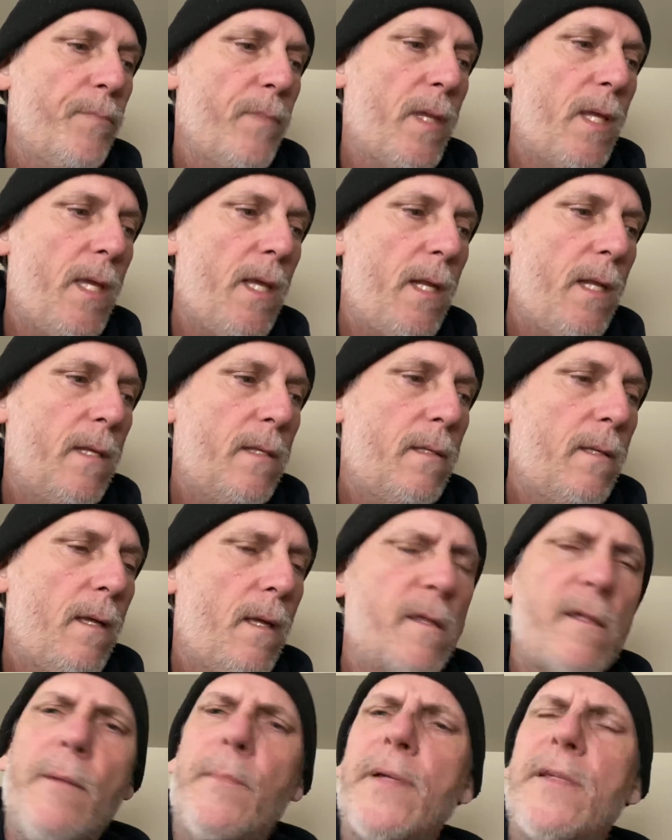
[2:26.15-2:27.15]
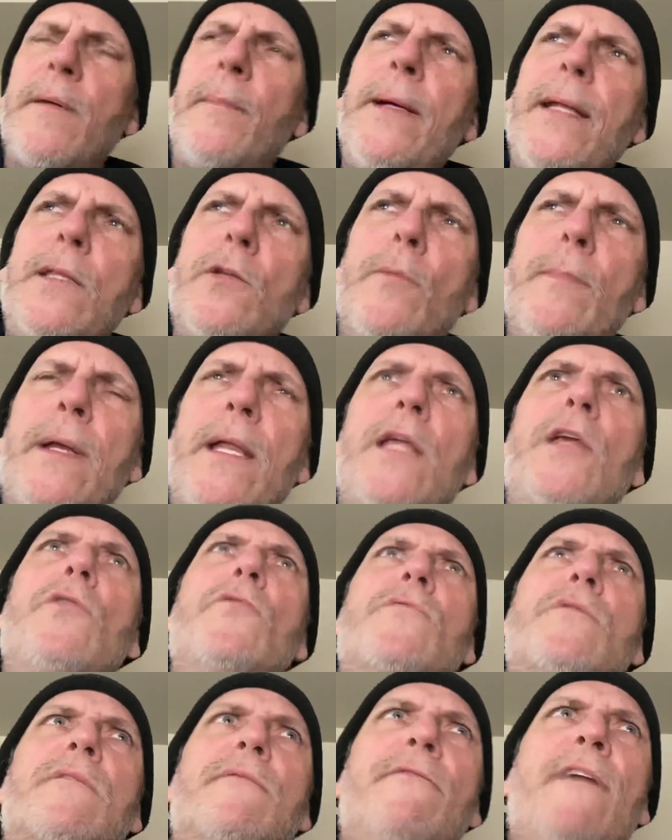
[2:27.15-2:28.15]
get it, uh, some, somebody told me to
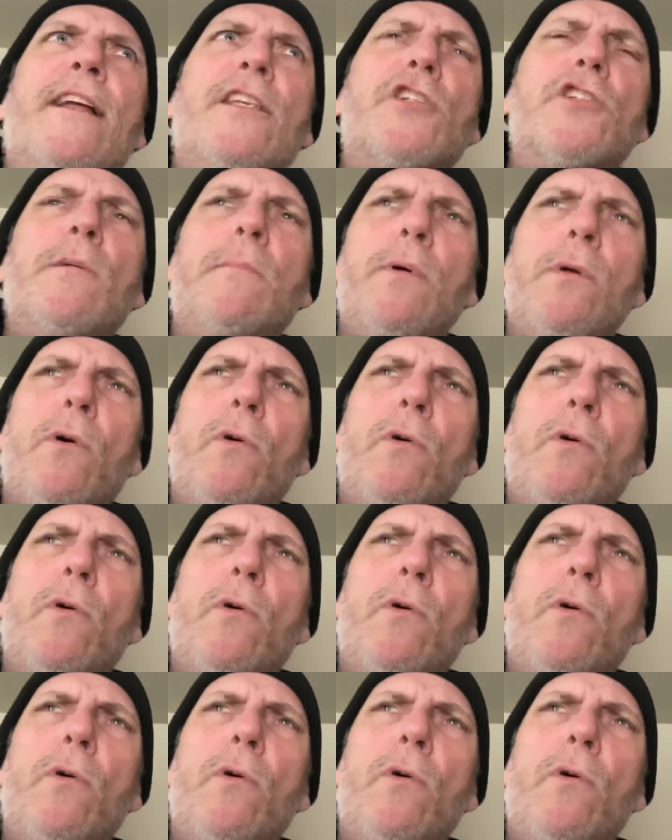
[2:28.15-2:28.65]
use vegetable